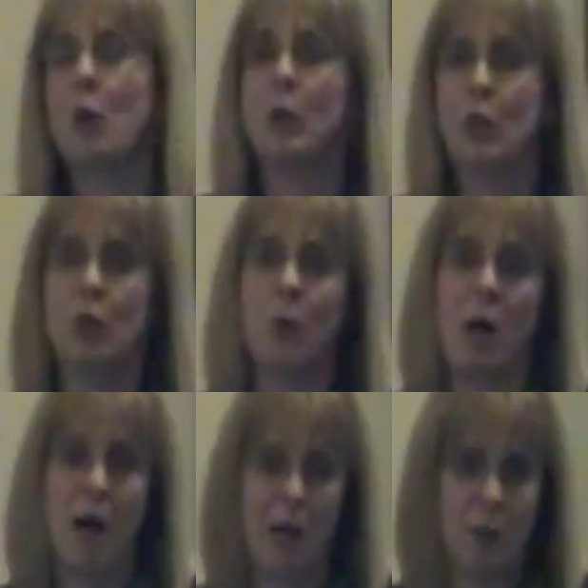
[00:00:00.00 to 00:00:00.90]
When you
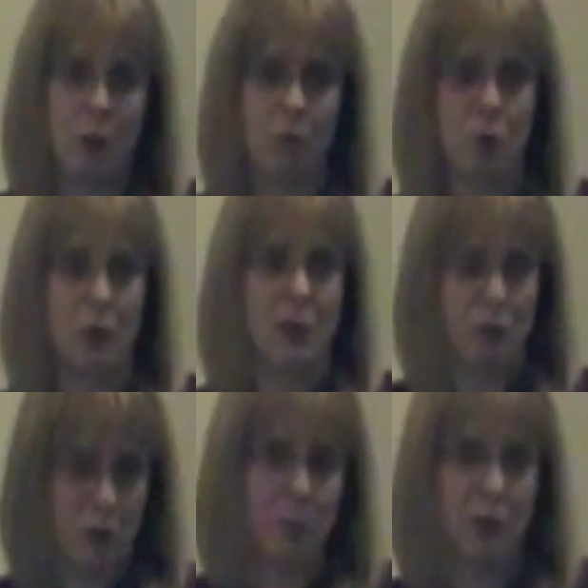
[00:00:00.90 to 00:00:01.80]
are hired for an
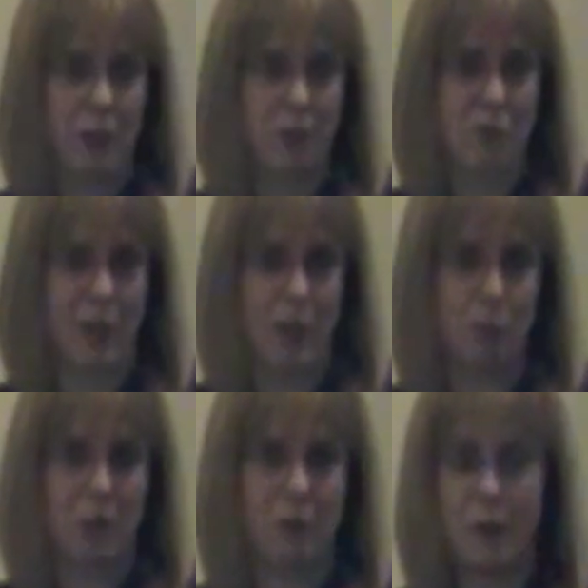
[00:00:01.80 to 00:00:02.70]
interpreting
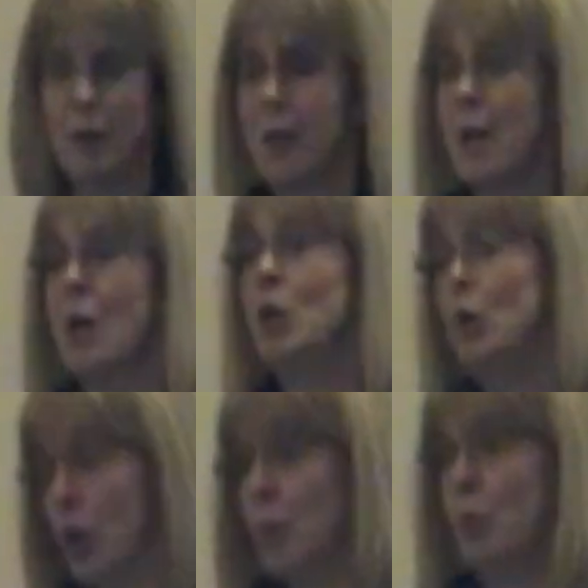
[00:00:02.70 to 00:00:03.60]
assignment,
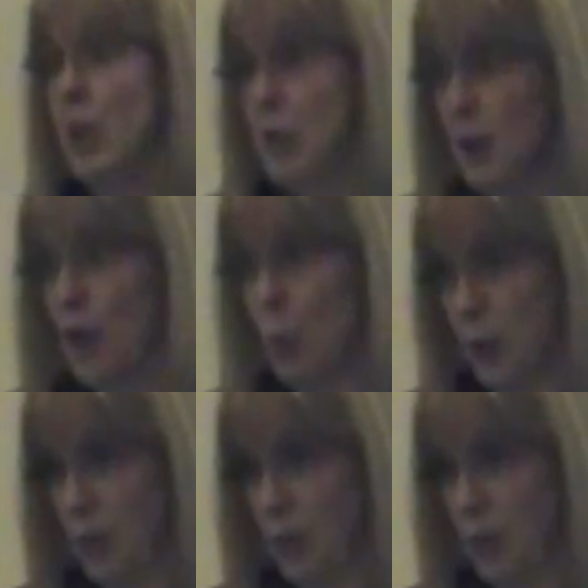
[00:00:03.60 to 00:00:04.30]
you don't really know